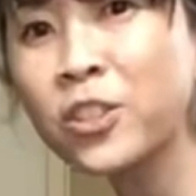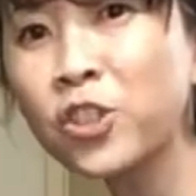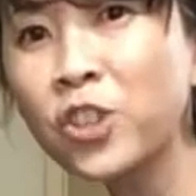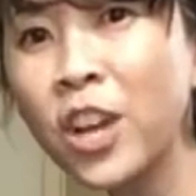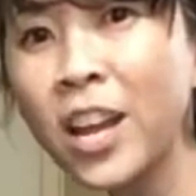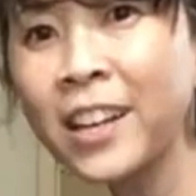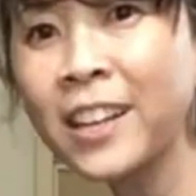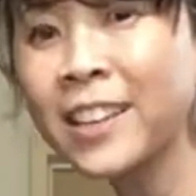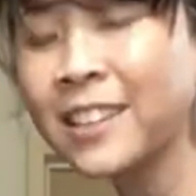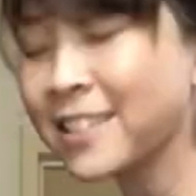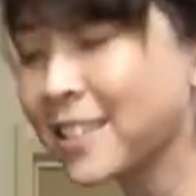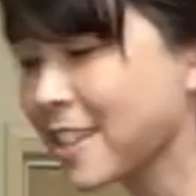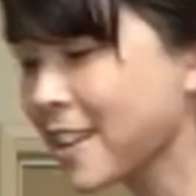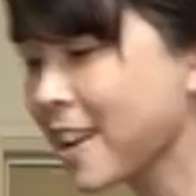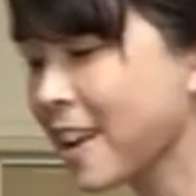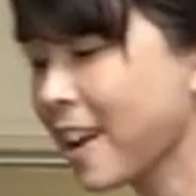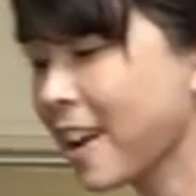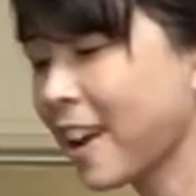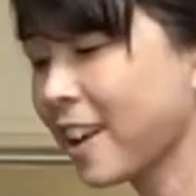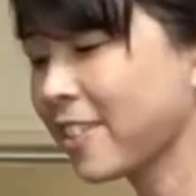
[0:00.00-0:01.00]
Jenny's,
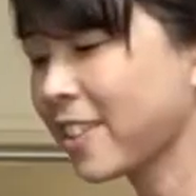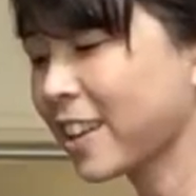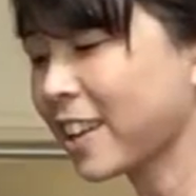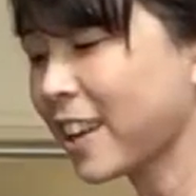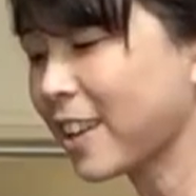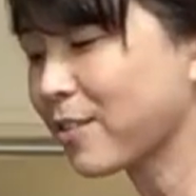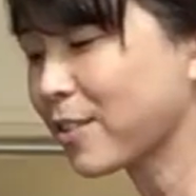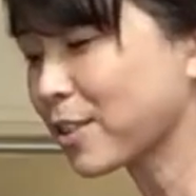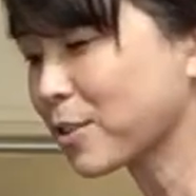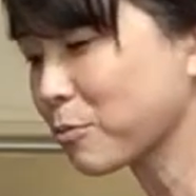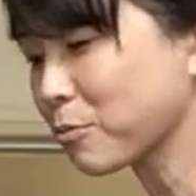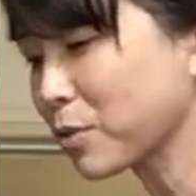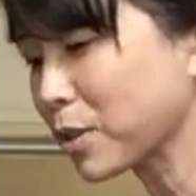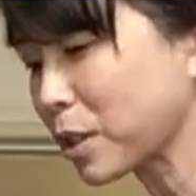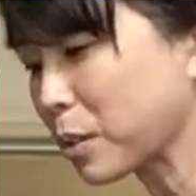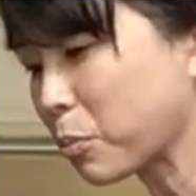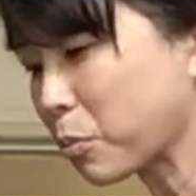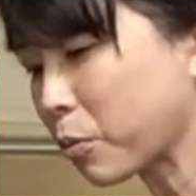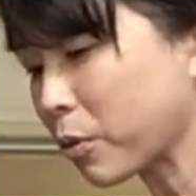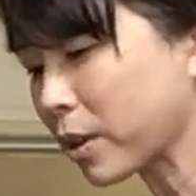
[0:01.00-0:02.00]
and they gave this
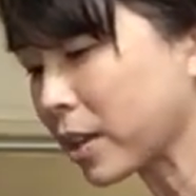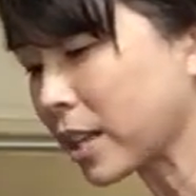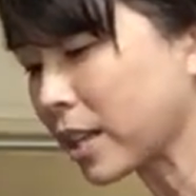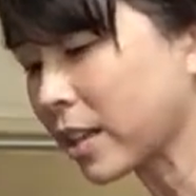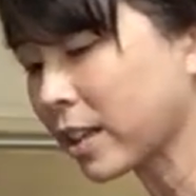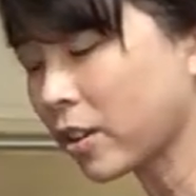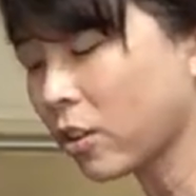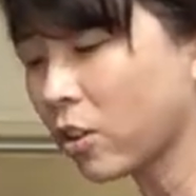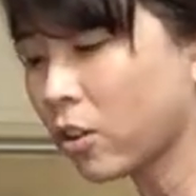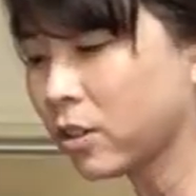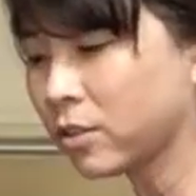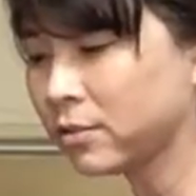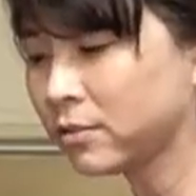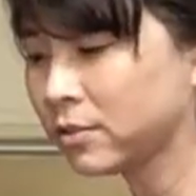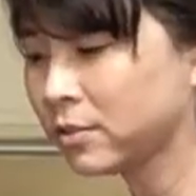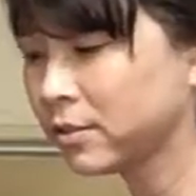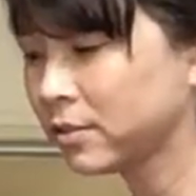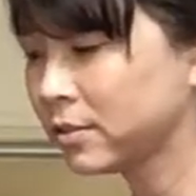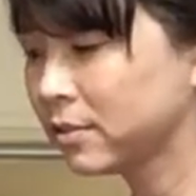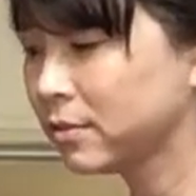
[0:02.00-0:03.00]
really pretty little
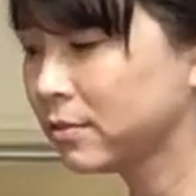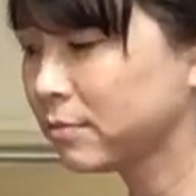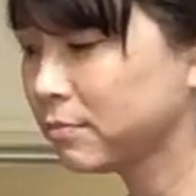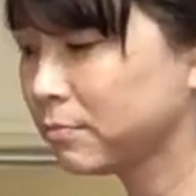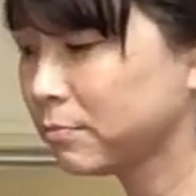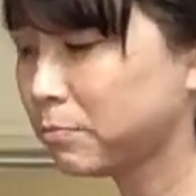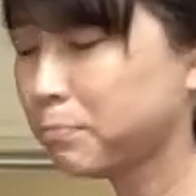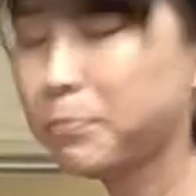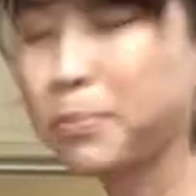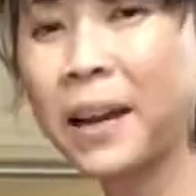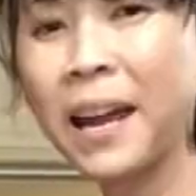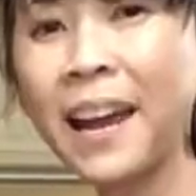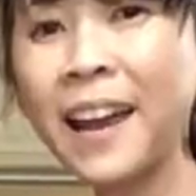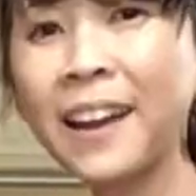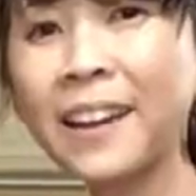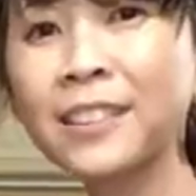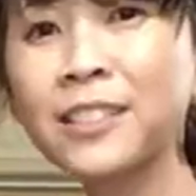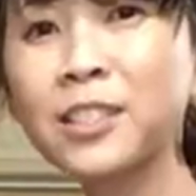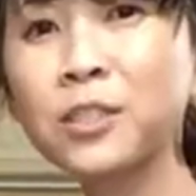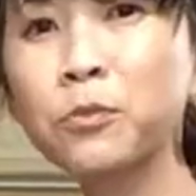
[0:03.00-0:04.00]

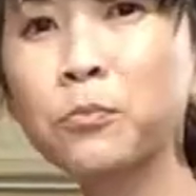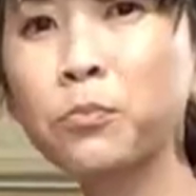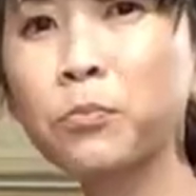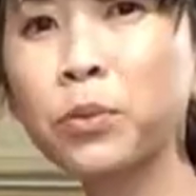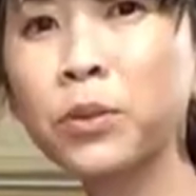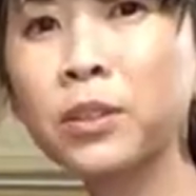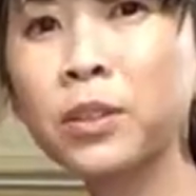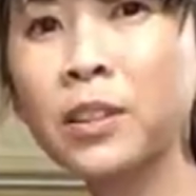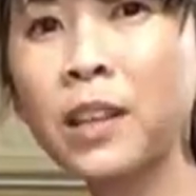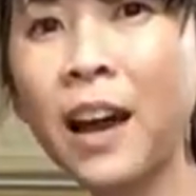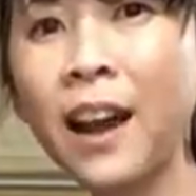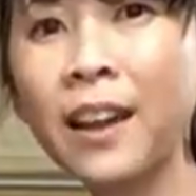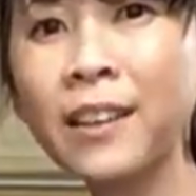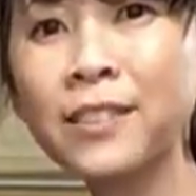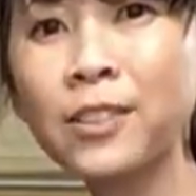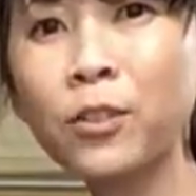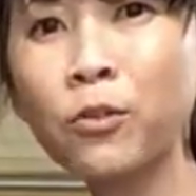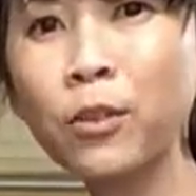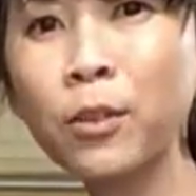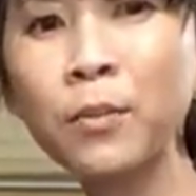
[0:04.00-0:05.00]
bag to put the
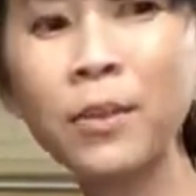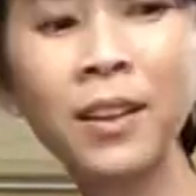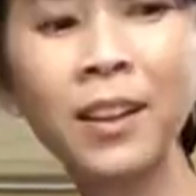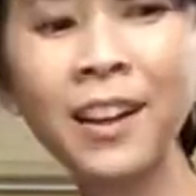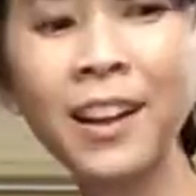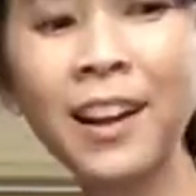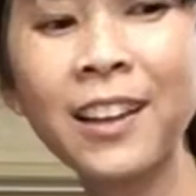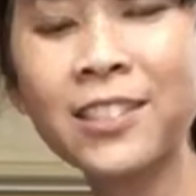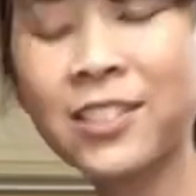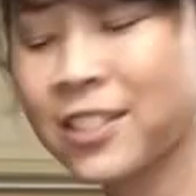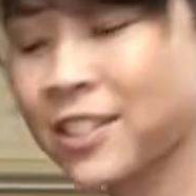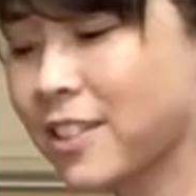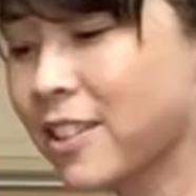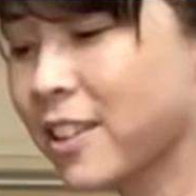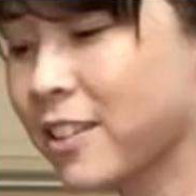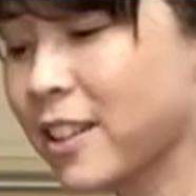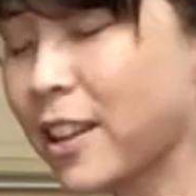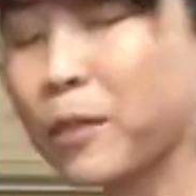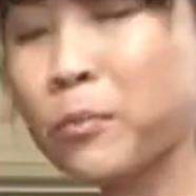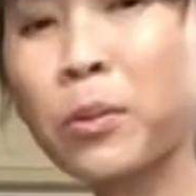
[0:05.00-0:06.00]
ice cream in, and I just
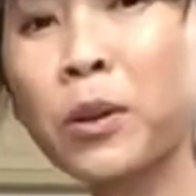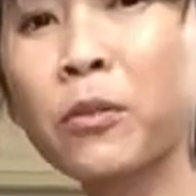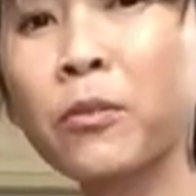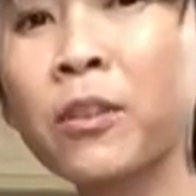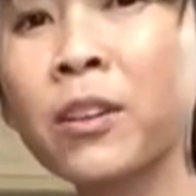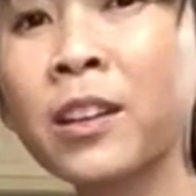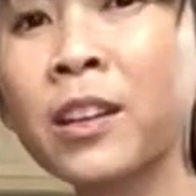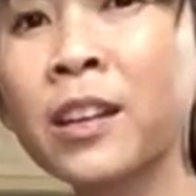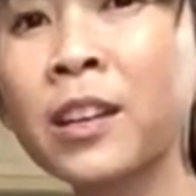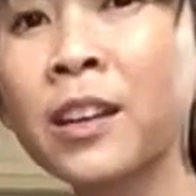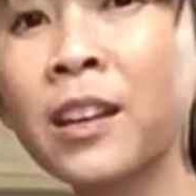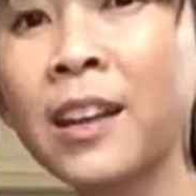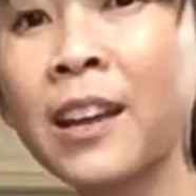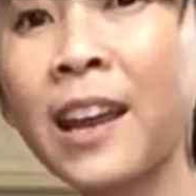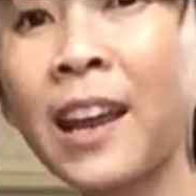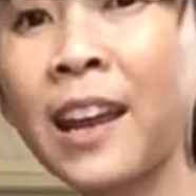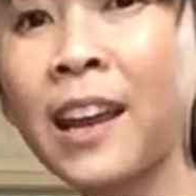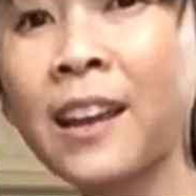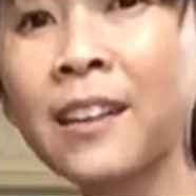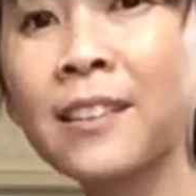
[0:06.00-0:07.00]
thought that'd be really
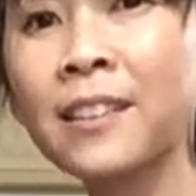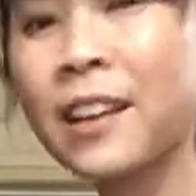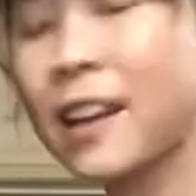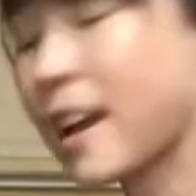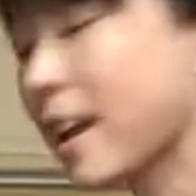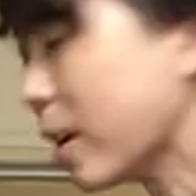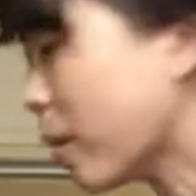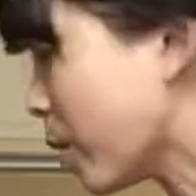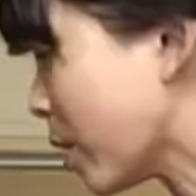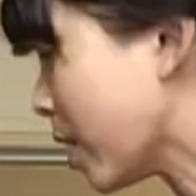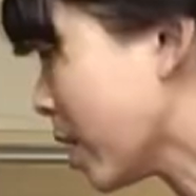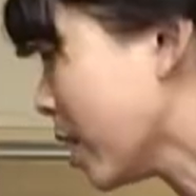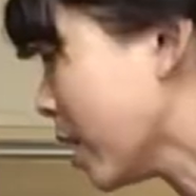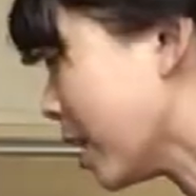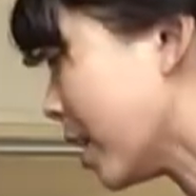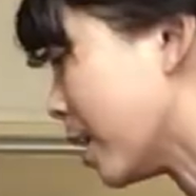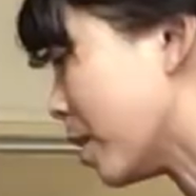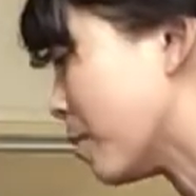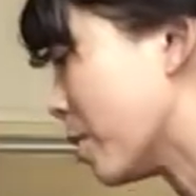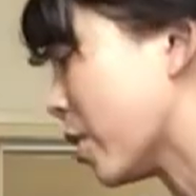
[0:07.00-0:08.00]
handy anyway
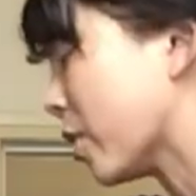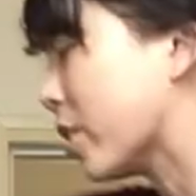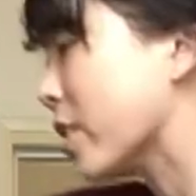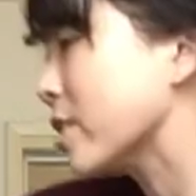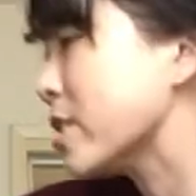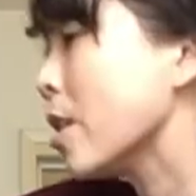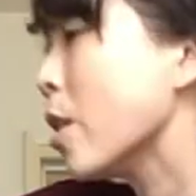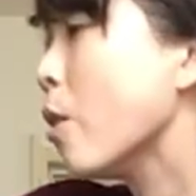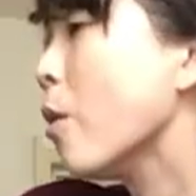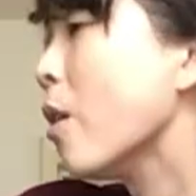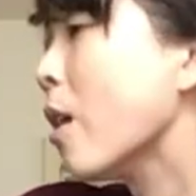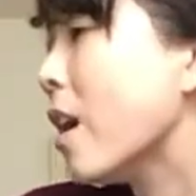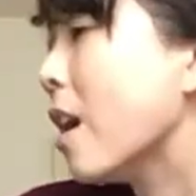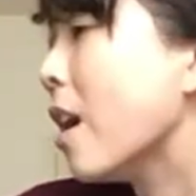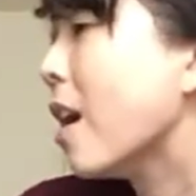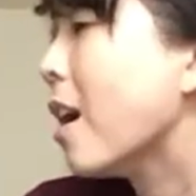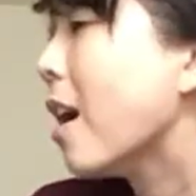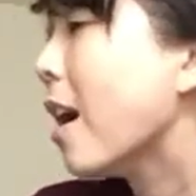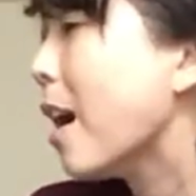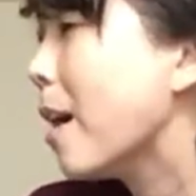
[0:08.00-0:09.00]
in America. So,
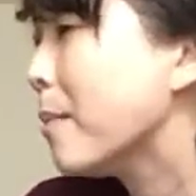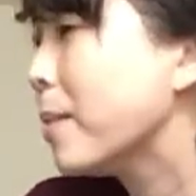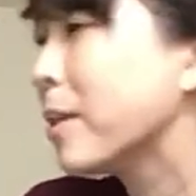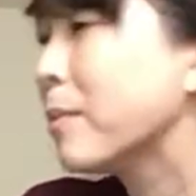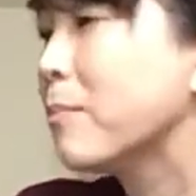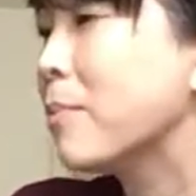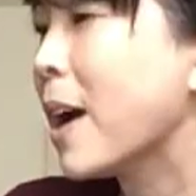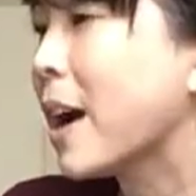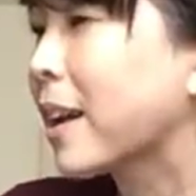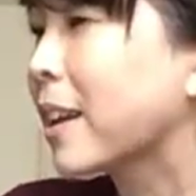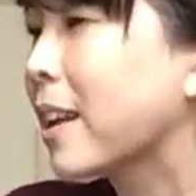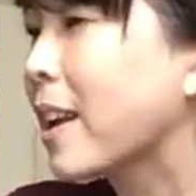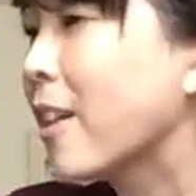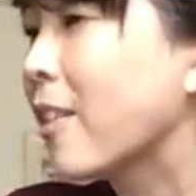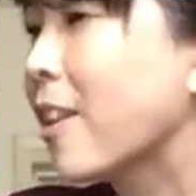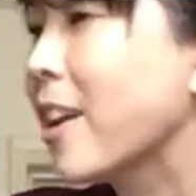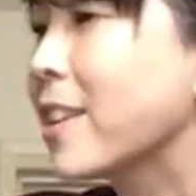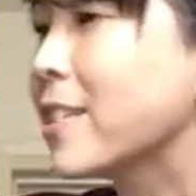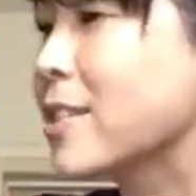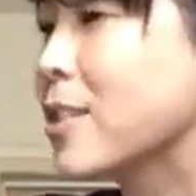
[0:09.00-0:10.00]
back in
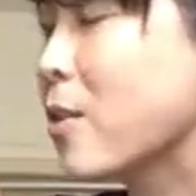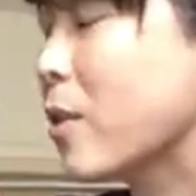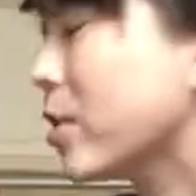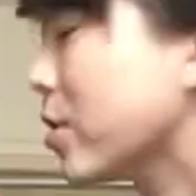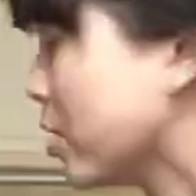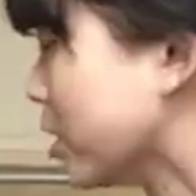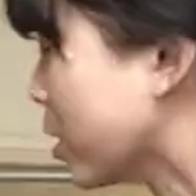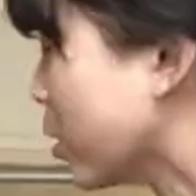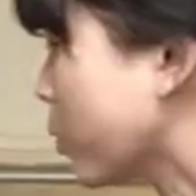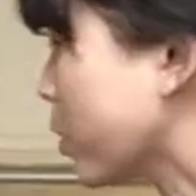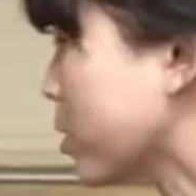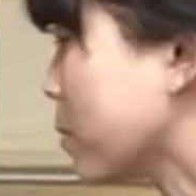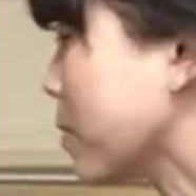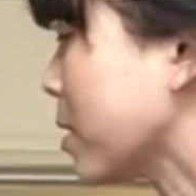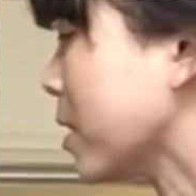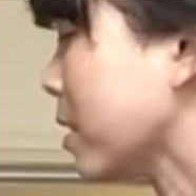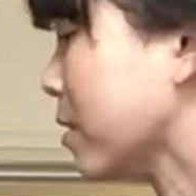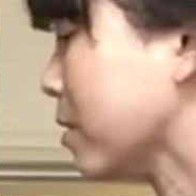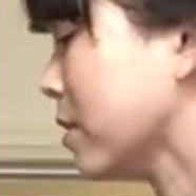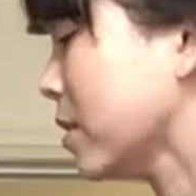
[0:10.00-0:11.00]
LA, so I took it with
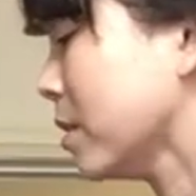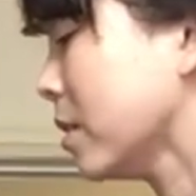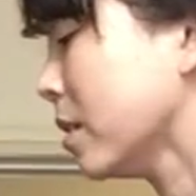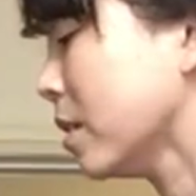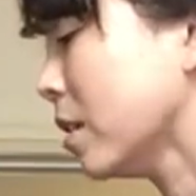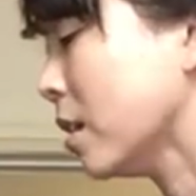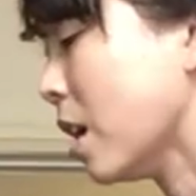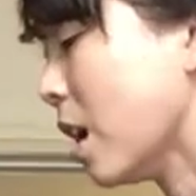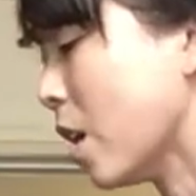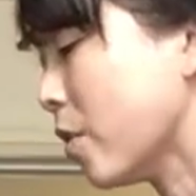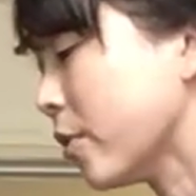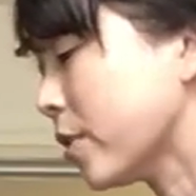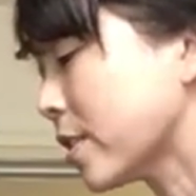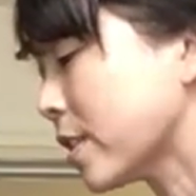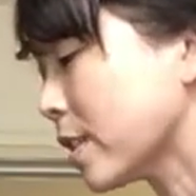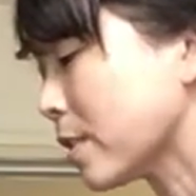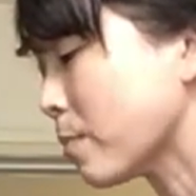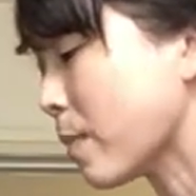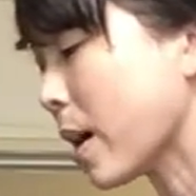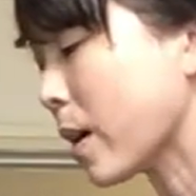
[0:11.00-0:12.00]
me. This
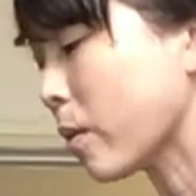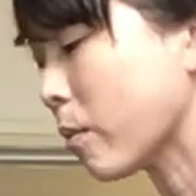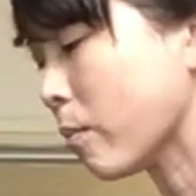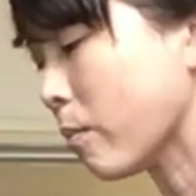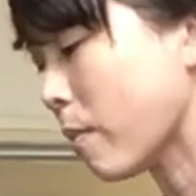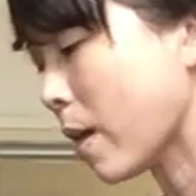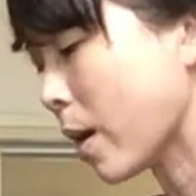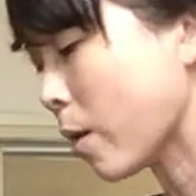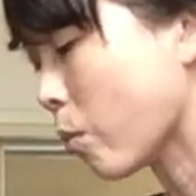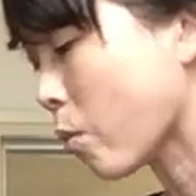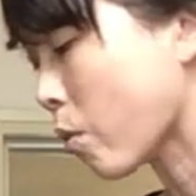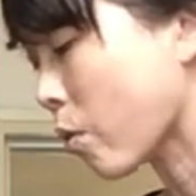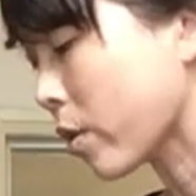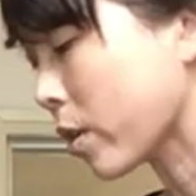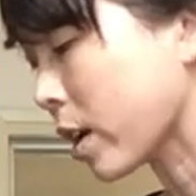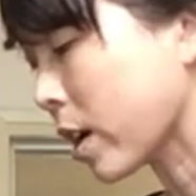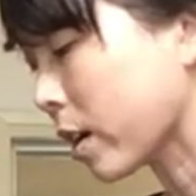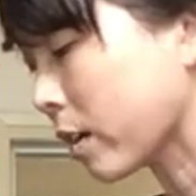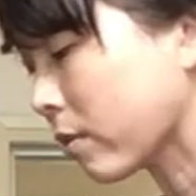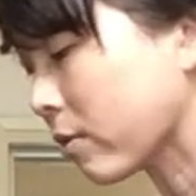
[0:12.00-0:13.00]
is my
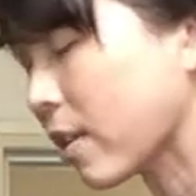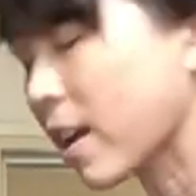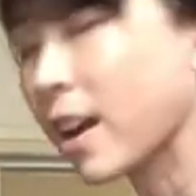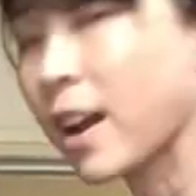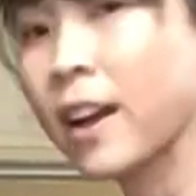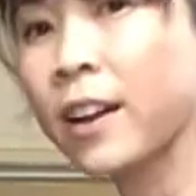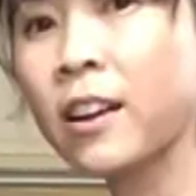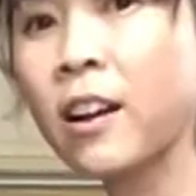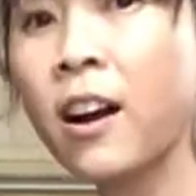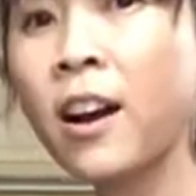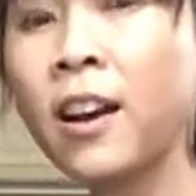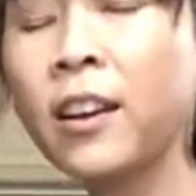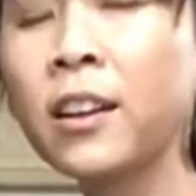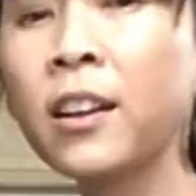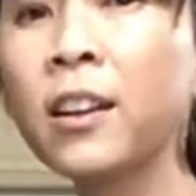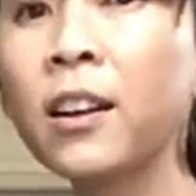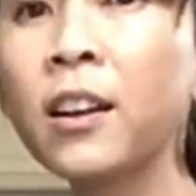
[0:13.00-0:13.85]
warning that I got.